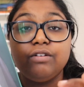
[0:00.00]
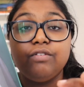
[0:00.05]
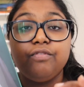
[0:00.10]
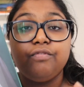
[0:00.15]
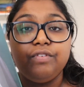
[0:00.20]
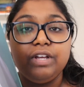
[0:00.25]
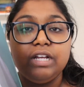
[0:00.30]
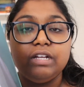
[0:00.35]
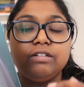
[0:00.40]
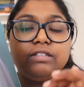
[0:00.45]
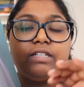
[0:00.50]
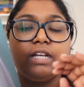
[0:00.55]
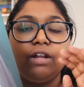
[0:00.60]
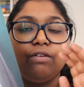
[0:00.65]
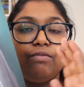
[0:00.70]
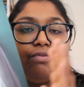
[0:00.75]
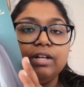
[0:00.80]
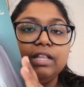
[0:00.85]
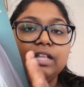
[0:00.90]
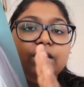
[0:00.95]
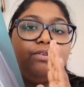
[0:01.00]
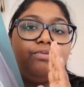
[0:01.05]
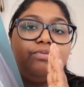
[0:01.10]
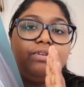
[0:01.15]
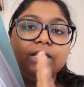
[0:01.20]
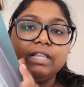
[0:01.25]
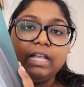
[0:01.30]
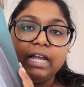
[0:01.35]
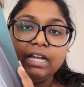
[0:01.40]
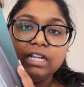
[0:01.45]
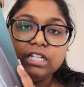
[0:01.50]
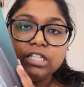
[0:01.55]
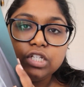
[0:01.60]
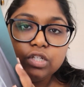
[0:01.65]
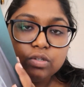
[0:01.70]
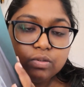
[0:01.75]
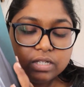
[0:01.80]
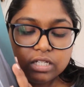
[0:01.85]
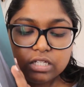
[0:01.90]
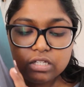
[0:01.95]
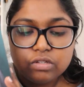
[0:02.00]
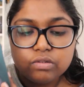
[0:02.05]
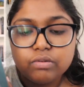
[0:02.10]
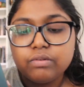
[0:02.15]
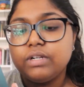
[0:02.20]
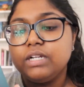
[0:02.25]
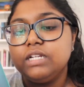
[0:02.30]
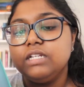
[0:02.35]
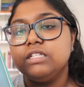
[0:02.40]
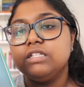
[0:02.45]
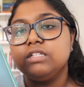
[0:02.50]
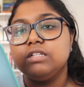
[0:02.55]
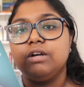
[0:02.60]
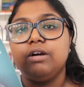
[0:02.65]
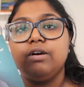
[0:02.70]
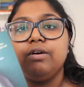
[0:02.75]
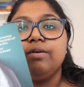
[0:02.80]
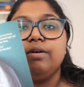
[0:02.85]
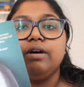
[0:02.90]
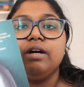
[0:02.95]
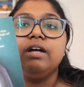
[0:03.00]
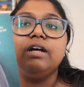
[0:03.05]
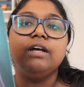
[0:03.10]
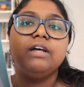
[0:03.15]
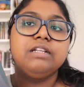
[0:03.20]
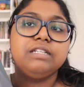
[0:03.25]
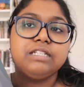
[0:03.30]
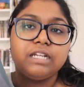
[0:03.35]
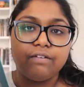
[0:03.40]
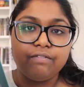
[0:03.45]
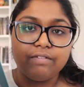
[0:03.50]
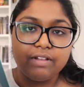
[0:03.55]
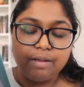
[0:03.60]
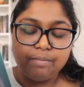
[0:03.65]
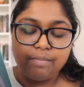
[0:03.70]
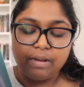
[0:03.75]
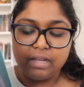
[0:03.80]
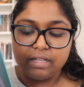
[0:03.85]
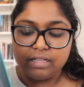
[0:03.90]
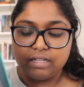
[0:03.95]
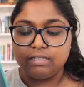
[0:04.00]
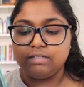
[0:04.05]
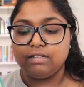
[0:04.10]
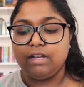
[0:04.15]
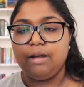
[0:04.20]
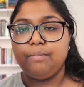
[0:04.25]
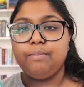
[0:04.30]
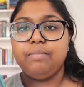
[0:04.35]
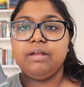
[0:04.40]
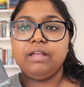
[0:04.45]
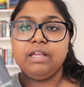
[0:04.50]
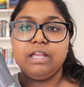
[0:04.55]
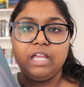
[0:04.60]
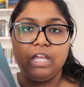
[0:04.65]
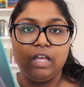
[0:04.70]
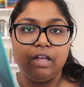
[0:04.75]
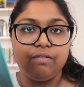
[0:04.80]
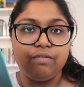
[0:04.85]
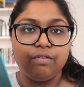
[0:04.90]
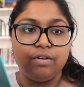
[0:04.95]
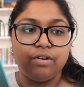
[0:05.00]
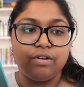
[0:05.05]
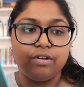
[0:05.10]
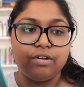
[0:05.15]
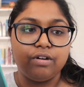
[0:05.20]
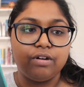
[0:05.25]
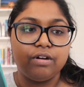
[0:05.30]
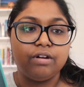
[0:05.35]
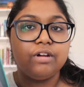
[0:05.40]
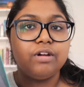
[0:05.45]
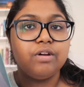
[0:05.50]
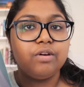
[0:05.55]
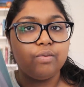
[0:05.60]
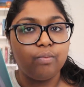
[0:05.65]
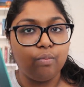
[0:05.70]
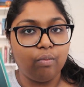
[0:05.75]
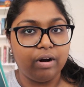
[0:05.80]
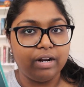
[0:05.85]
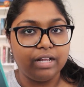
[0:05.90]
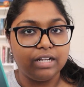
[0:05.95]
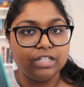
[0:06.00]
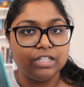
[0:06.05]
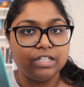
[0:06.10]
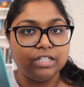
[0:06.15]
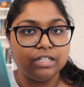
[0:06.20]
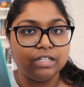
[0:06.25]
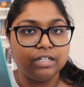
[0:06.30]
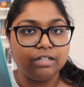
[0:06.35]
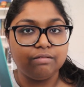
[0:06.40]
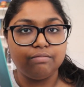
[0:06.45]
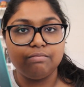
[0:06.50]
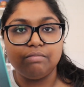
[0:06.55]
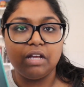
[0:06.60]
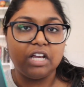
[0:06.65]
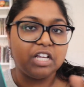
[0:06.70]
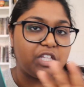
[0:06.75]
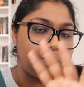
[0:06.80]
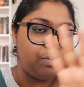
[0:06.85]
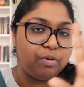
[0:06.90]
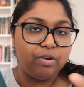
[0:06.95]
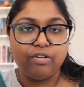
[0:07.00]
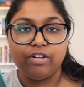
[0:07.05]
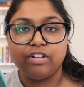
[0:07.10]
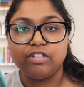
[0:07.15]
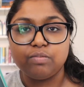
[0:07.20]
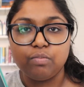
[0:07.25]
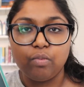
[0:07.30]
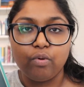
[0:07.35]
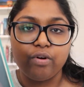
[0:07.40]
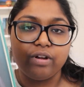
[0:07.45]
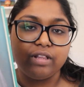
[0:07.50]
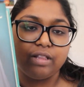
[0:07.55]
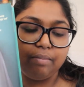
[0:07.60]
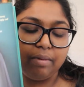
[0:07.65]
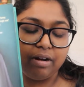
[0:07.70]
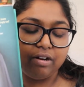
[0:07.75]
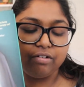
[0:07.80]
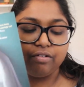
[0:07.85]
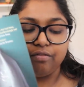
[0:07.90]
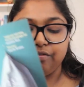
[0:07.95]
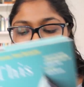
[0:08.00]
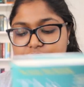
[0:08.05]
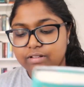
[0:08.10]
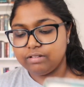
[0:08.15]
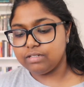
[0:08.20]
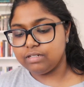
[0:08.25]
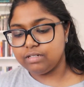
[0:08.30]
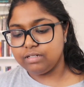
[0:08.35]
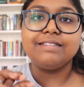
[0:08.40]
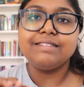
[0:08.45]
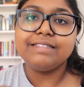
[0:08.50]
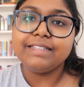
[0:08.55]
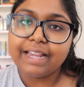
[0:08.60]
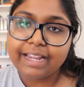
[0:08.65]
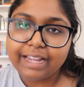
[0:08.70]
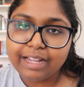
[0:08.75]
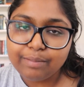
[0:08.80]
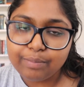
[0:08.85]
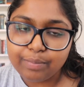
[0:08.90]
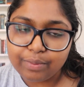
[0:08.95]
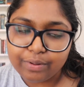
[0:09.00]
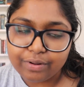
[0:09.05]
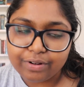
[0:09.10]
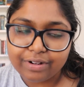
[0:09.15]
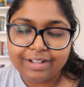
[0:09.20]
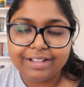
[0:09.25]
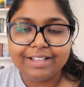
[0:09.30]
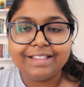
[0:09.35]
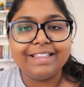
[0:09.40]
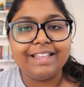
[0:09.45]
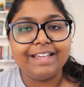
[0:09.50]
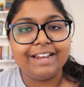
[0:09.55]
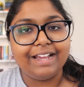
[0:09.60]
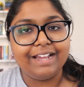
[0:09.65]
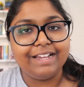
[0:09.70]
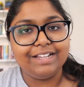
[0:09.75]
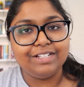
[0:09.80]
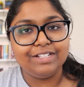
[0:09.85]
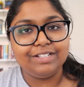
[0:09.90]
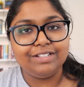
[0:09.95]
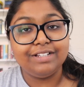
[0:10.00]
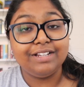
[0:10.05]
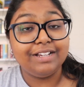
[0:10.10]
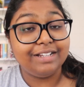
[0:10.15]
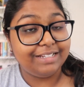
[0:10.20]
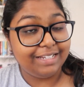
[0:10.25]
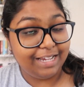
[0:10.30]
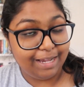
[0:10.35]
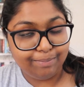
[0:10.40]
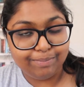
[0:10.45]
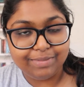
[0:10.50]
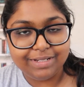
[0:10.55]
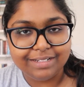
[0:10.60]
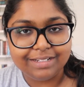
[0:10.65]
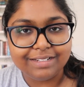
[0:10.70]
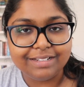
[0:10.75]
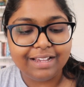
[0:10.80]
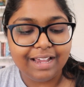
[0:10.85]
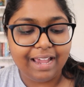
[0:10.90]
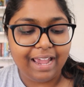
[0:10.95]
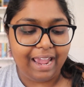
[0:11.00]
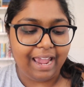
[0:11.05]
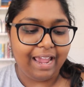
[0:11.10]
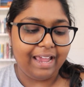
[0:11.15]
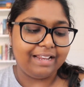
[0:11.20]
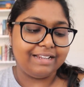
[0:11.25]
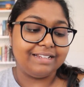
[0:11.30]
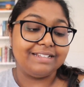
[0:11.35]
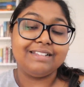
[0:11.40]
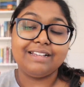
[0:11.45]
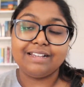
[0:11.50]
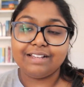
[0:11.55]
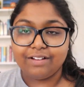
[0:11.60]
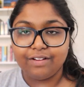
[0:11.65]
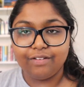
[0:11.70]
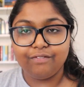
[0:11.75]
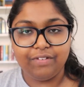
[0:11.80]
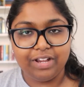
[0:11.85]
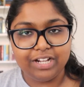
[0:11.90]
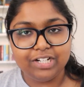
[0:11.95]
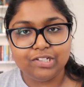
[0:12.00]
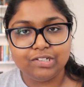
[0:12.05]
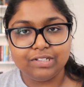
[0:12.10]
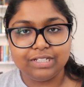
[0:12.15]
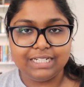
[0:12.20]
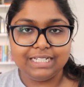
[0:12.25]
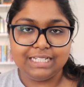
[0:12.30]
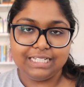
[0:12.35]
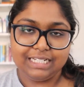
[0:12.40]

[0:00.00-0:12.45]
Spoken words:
field can really relate to his stories, so definitely pick this up if you're wanting to experience more in the medical field. The second book that I attempted and eventually